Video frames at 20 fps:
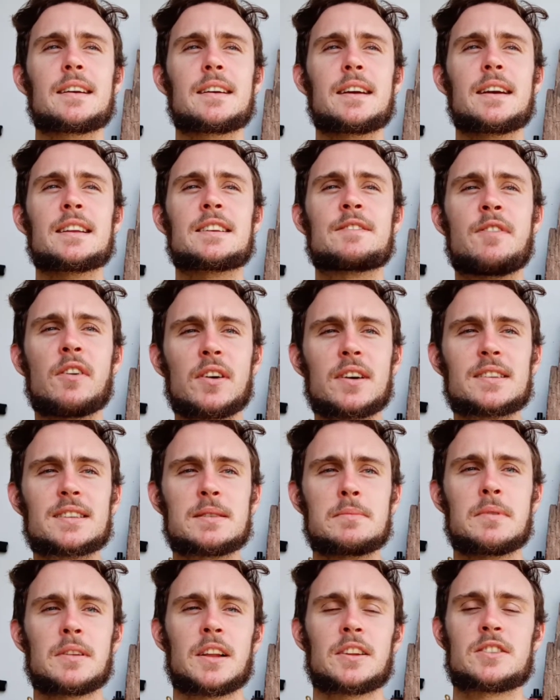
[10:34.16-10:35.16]
It's very
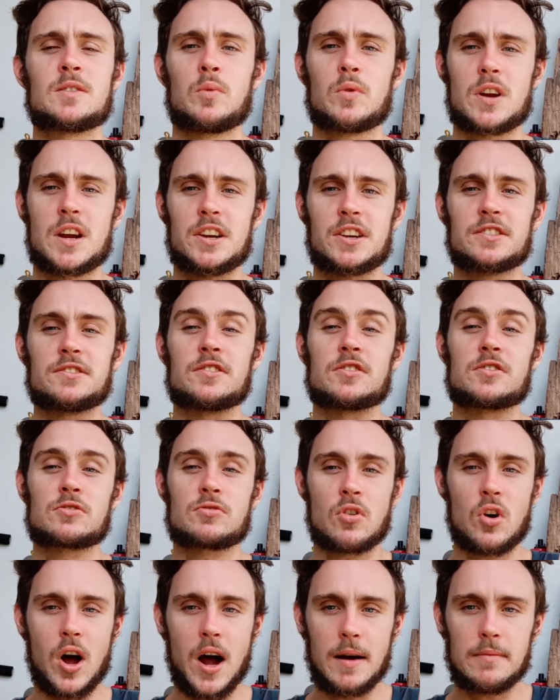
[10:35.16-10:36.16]
similar to what I just
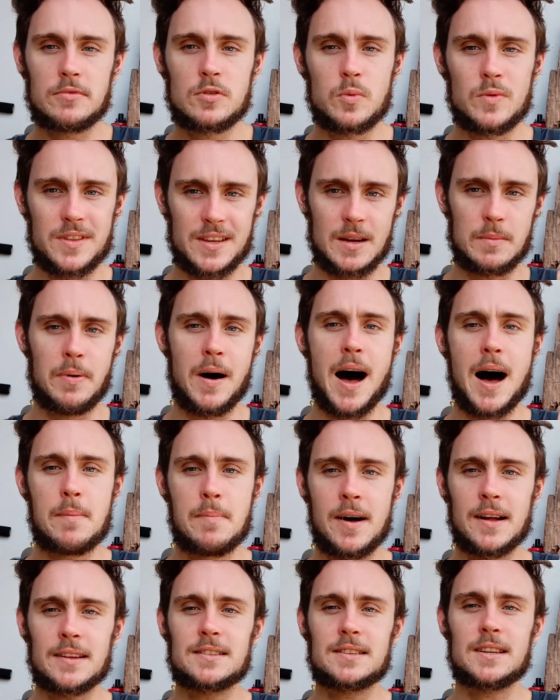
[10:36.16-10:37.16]
described with Kapa
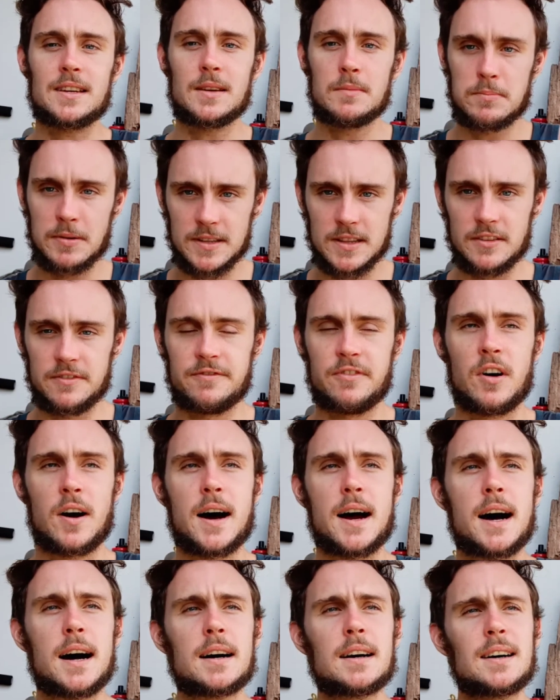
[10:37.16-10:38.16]
Bhatti, Breath of
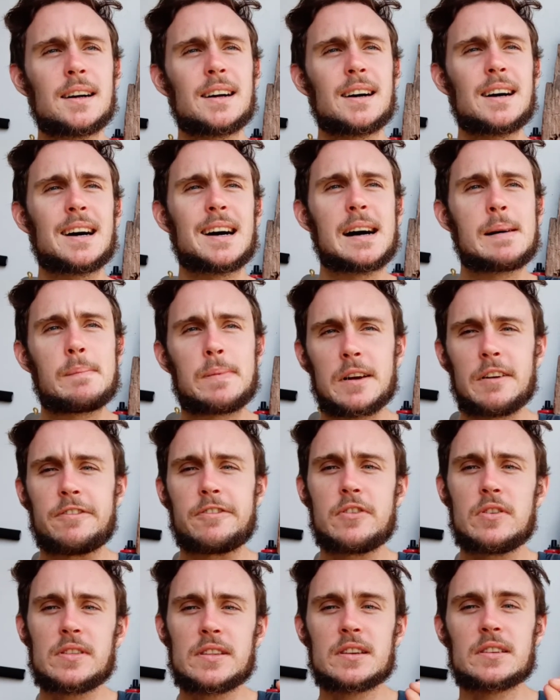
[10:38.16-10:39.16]
Fire, but a
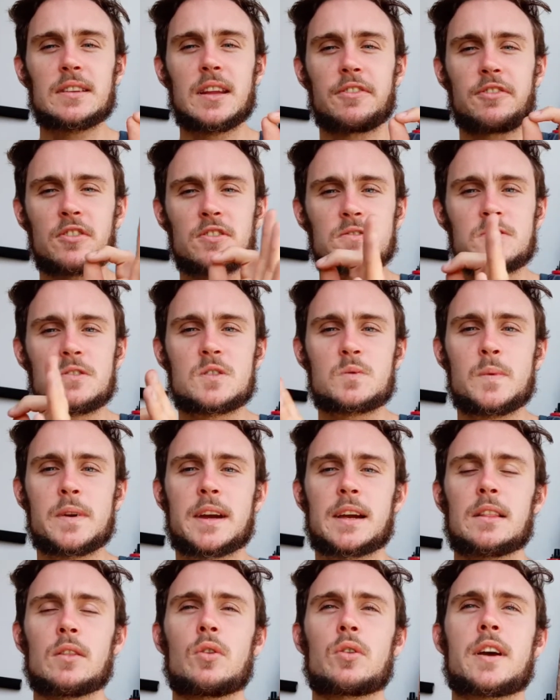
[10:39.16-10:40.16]
few little differences we
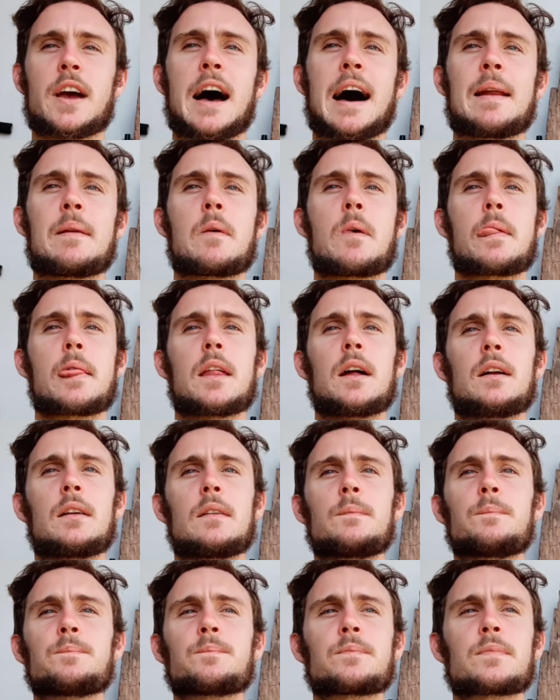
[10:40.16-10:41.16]
can look at.
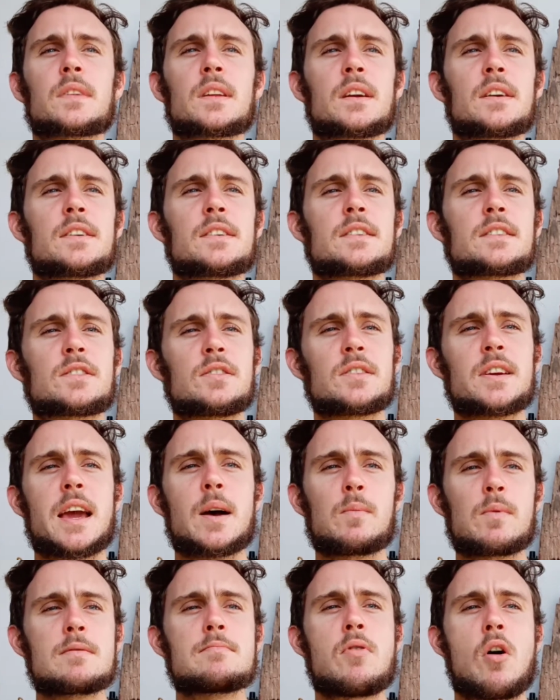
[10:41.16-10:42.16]
So yeah,
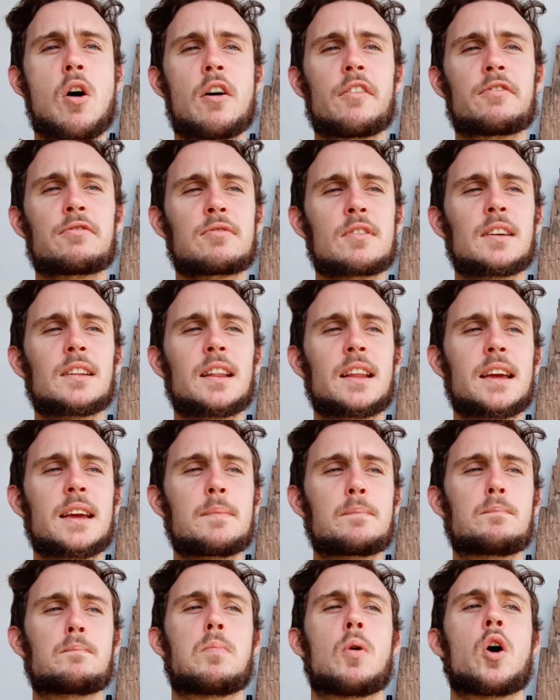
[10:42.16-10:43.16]
Wim Hof
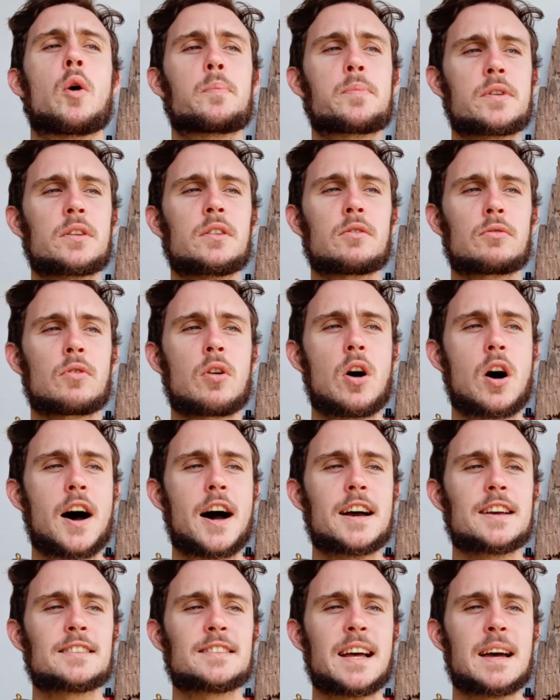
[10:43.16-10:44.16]
really
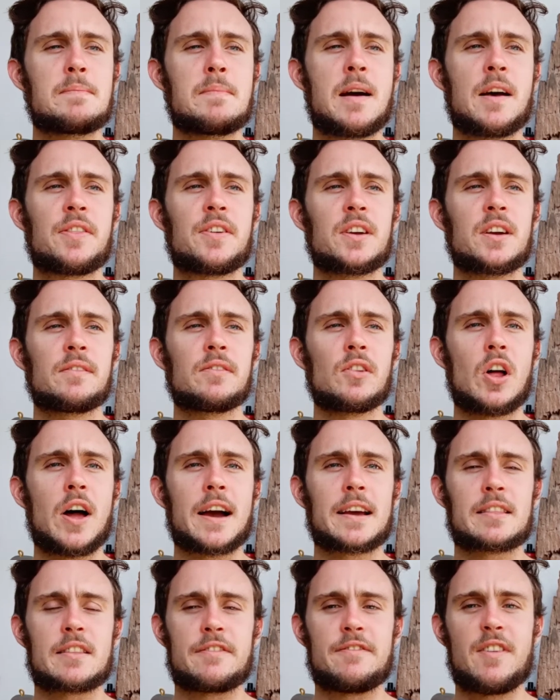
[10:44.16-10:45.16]
popularized that method of
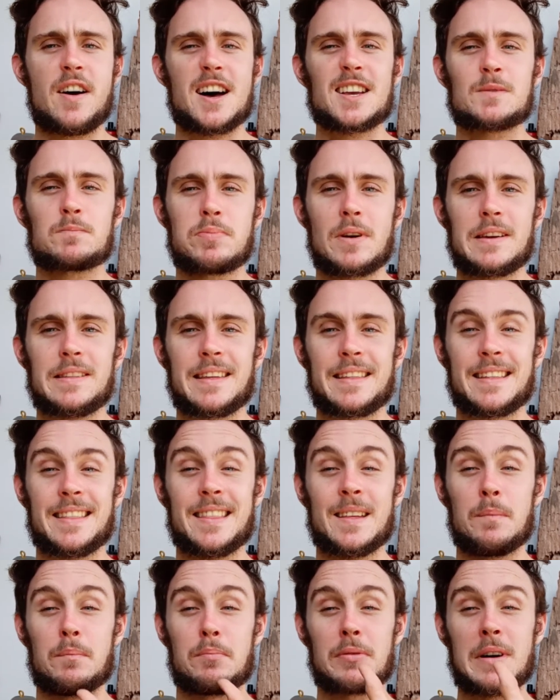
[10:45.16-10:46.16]
like the fast breathing and
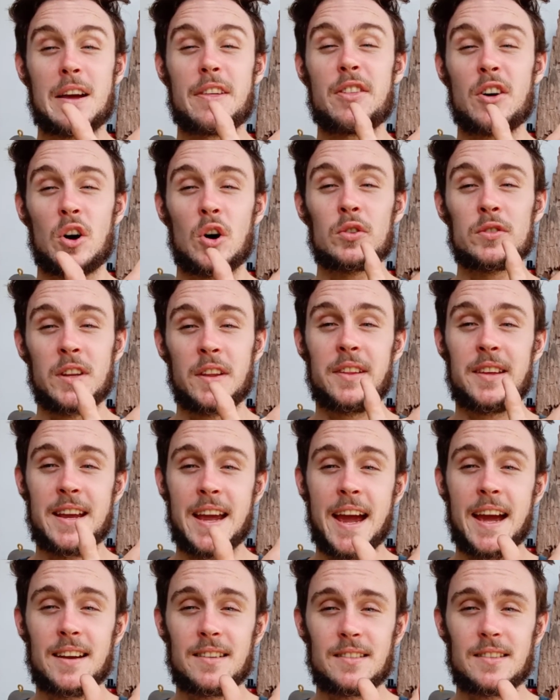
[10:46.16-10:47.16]
the breath hold at the
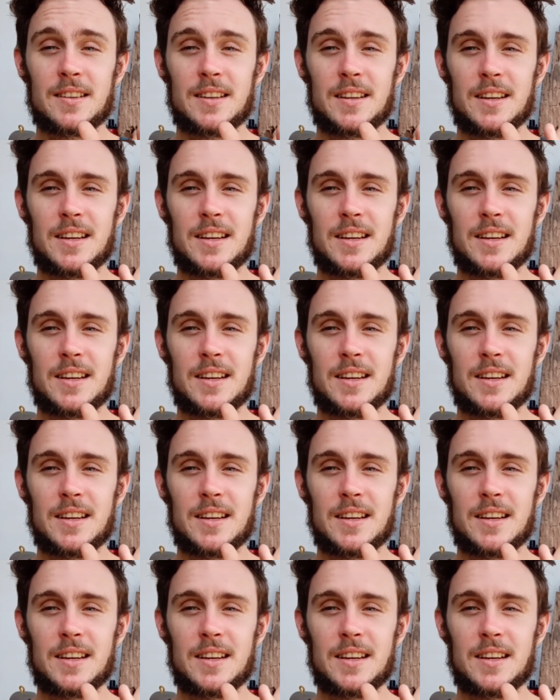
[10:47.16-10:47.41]
end.